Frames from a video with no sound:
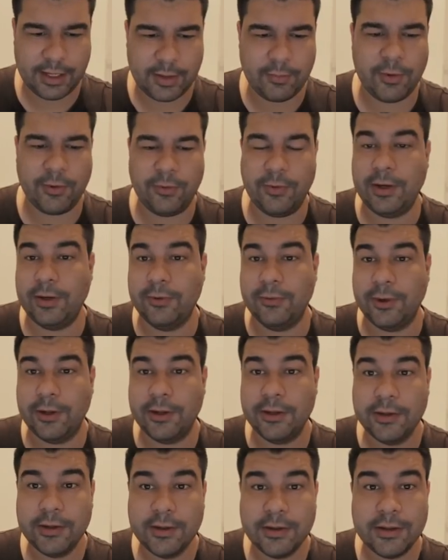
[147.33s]
it came out really
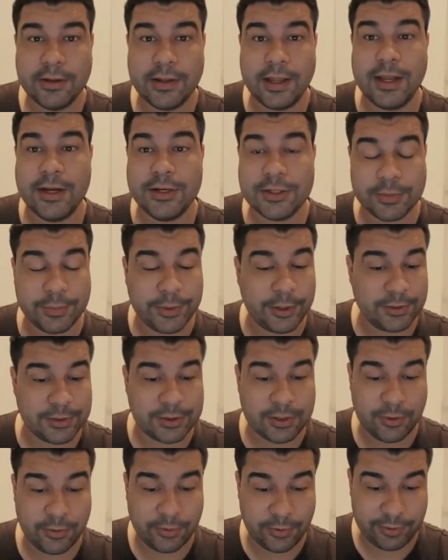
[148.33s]
well. The engine bay
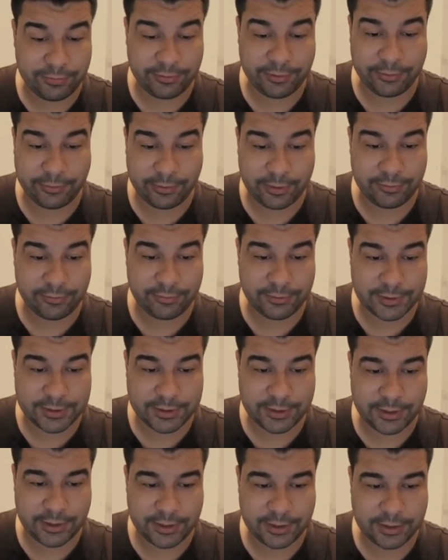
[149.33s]
was horrific when I first
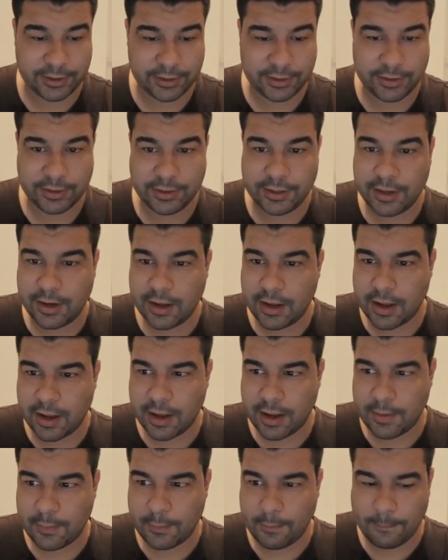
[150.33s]
got it.
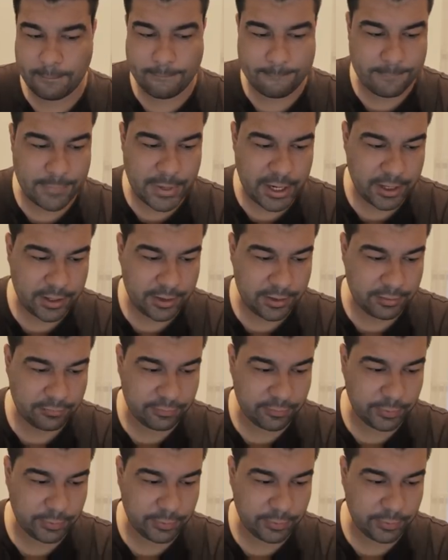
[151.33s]
May have